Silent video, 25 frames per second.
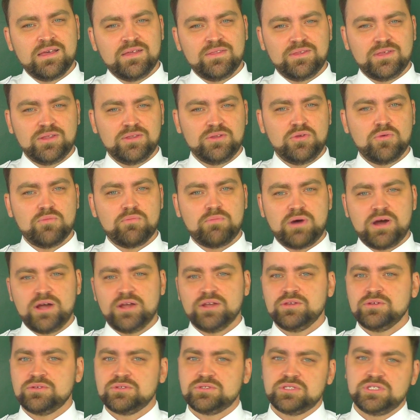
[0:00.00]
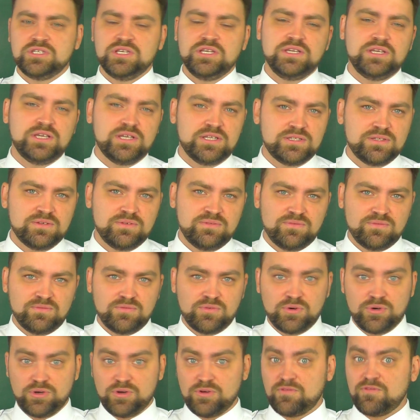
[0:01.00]
Then you buy your ticket
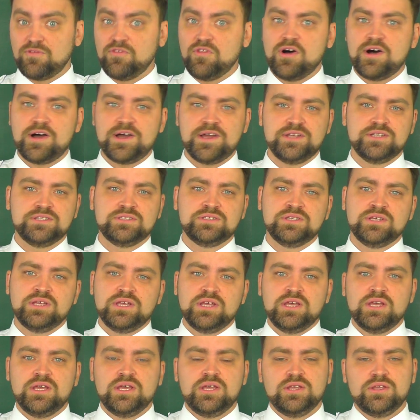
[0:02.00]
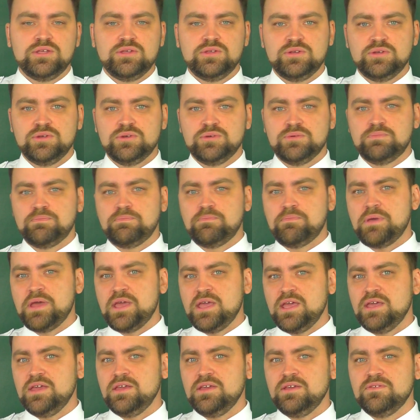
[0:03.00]
for your flight, you
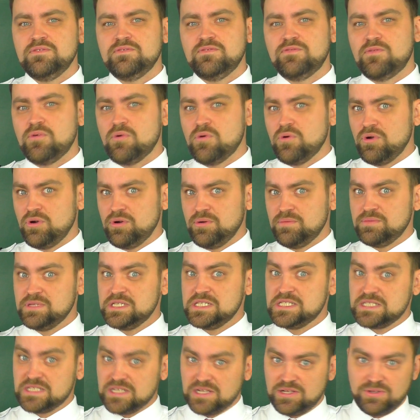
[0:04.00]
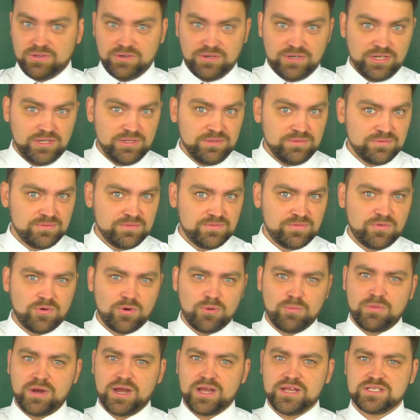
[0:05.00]
pay for salary,
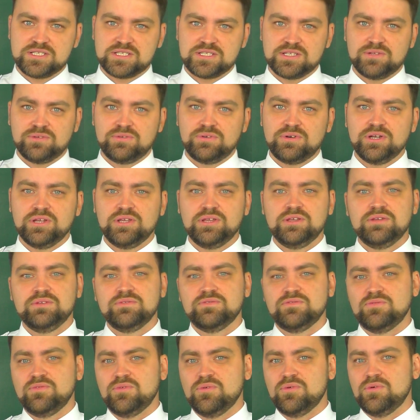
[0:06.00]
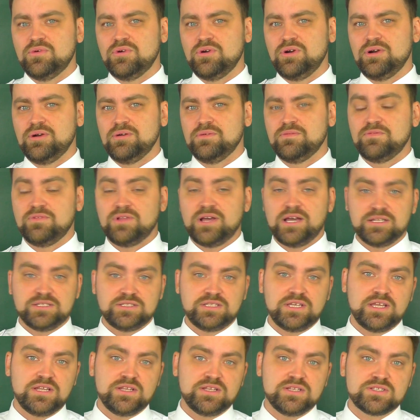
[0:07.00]
for my salary, for flight
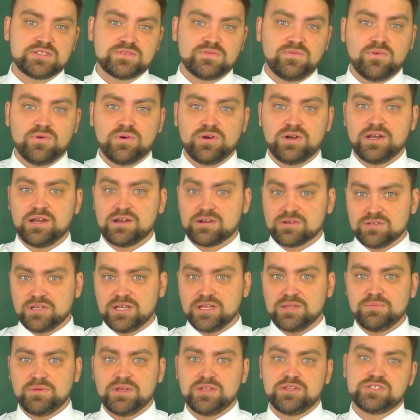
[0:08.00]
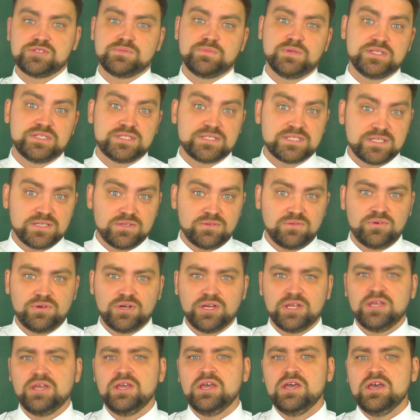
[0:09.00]
attendants, for airline management
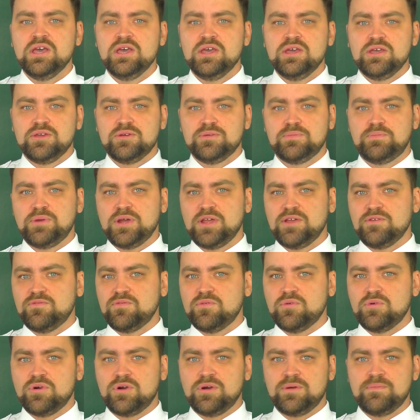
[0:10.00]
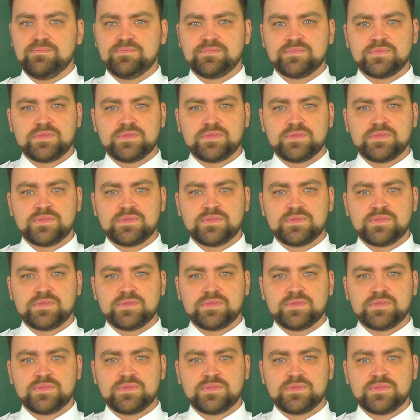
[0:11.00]
salary, you pay for